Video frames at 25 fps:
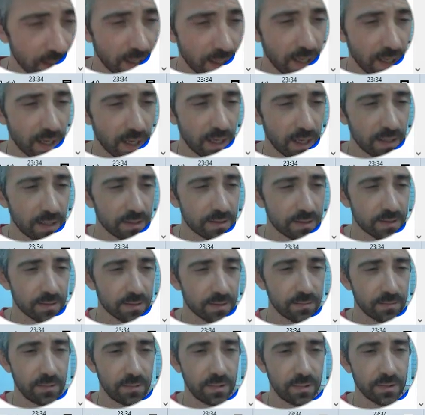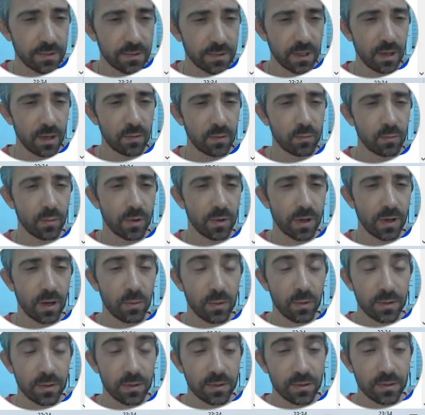and now what I
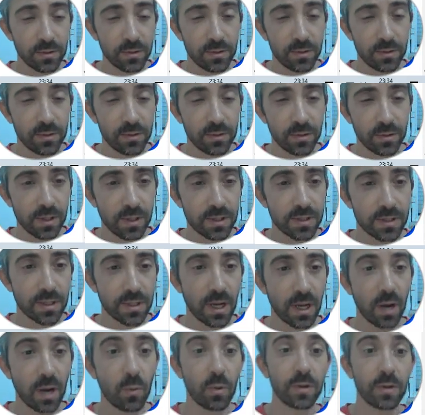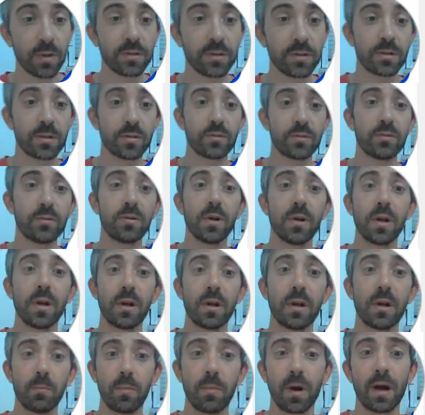want to do is I want to
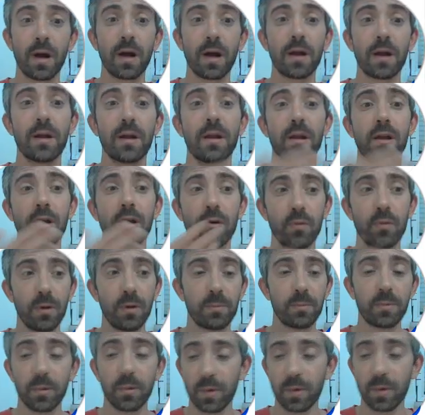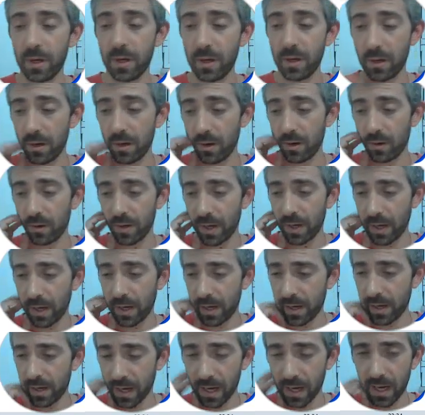buy crypto here on
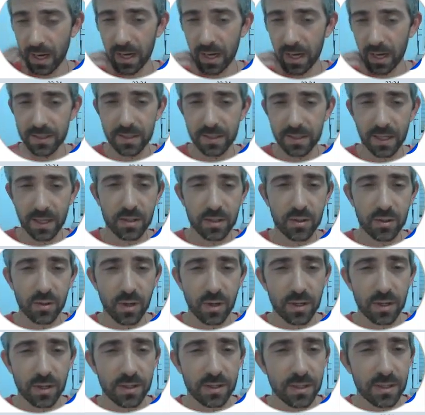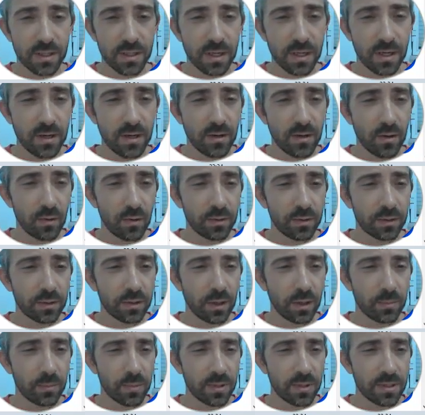OKX, and you can see here on the
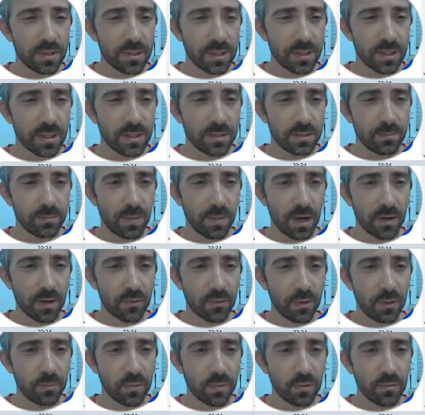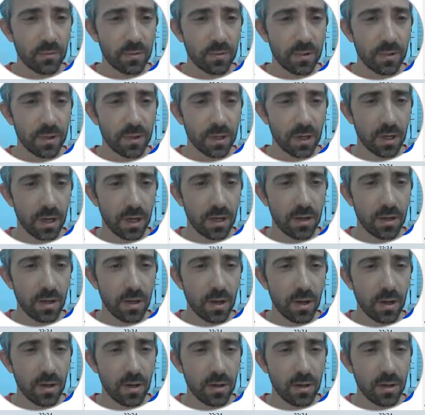top it says buy crypto. Okay,
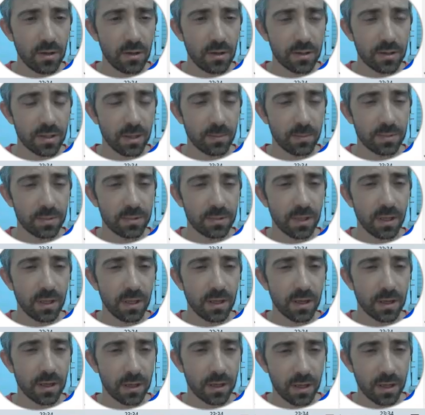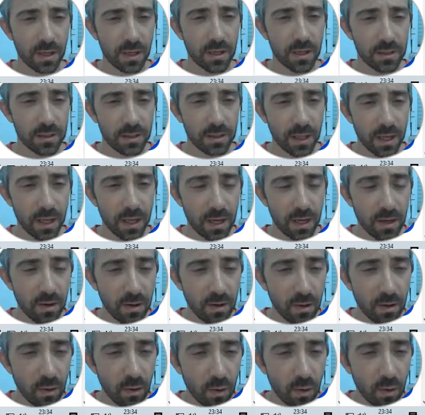you simply click
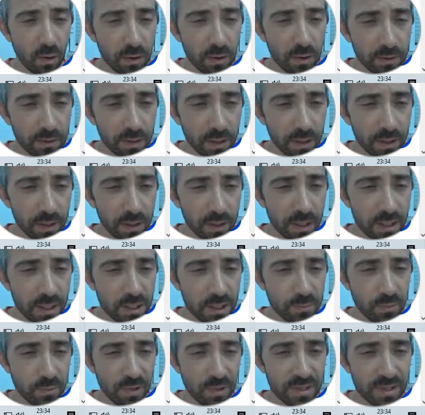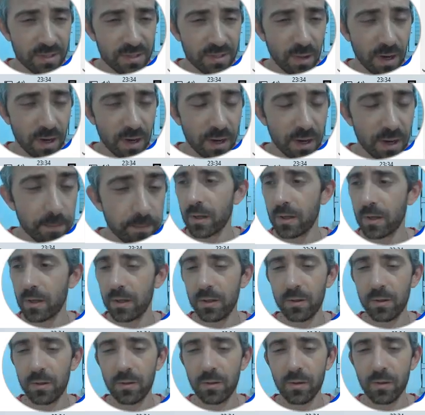here on the express buy,
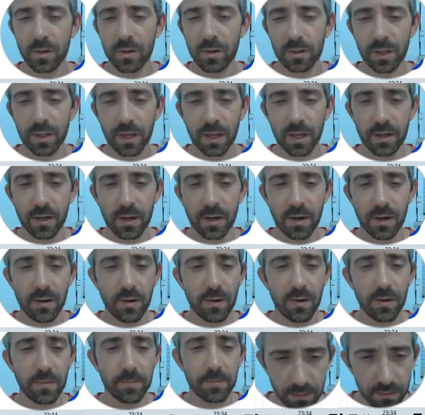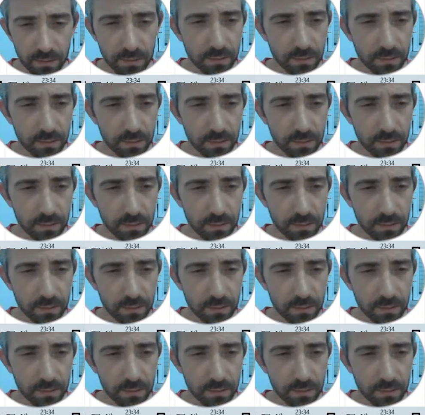you click in here.